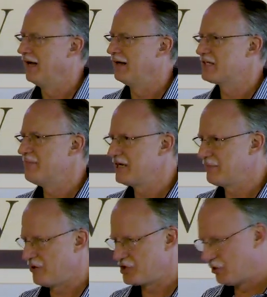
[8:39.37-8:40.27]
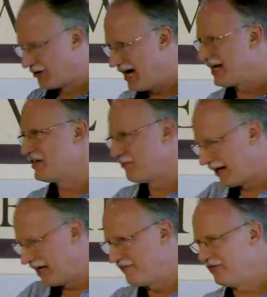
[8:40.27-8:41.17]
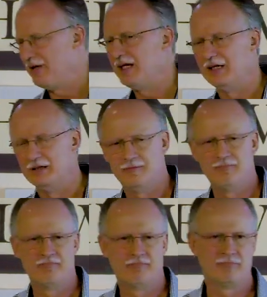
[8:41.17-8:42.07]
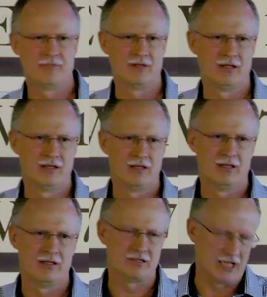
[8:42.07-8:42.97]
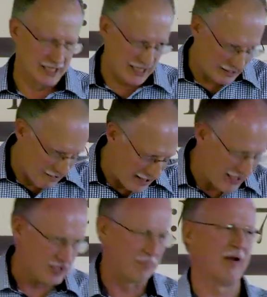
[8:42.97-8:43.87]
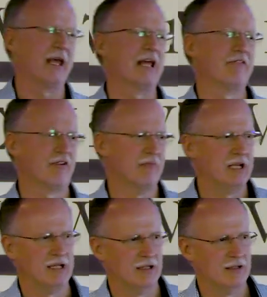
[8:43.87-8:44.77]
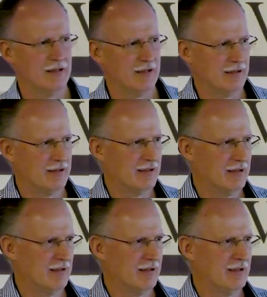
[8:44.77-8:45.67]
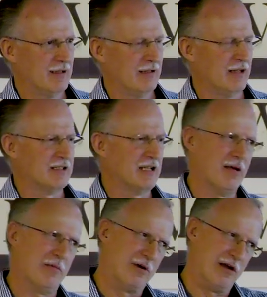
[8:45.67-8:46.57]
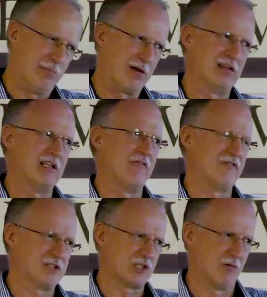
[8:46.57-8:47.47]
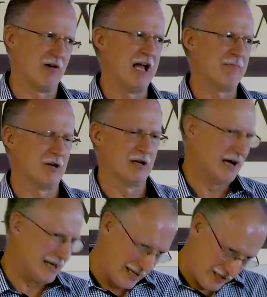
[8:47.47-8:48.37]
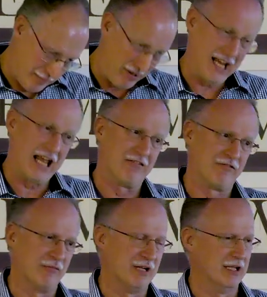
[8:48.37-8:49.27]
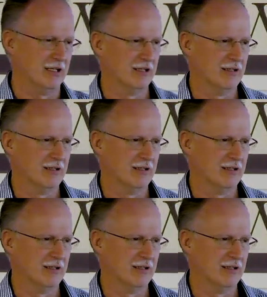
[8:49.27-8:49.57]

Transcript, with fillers: Now let's make it personal. God has a plan for me. say it again God has a plan for me. For me. now, now put the emphasis where I put it. God has a plan for me.